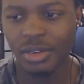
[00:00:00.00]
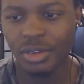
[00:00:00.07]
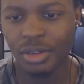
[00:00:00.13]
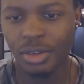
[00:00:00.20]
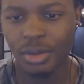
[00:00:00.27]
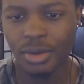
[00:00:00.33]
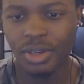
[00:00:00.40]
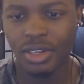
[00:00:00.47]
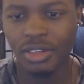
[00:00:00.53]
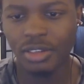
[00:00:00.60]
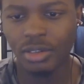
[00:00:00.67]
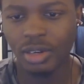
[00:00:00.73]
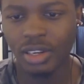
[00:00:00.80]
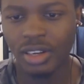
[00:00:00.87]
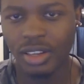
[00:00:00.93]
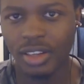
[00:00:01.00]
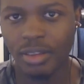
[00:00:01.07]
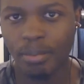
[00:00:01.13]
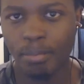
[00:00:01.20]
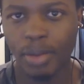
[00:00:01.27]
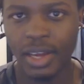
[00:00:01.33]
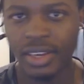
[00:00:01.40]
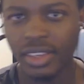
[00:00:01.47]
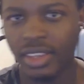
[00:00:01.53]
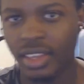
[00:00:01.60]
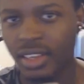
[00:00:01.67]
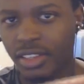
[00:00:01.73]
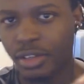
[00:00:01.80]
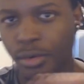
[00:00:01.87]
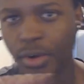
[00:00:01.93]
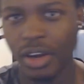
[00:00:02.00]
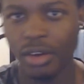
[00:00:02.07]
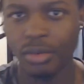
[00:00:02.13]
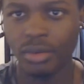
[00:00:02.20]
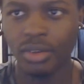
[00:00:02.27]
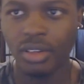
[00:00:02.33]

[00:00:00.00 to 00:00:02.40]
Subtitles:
you can try like pan things around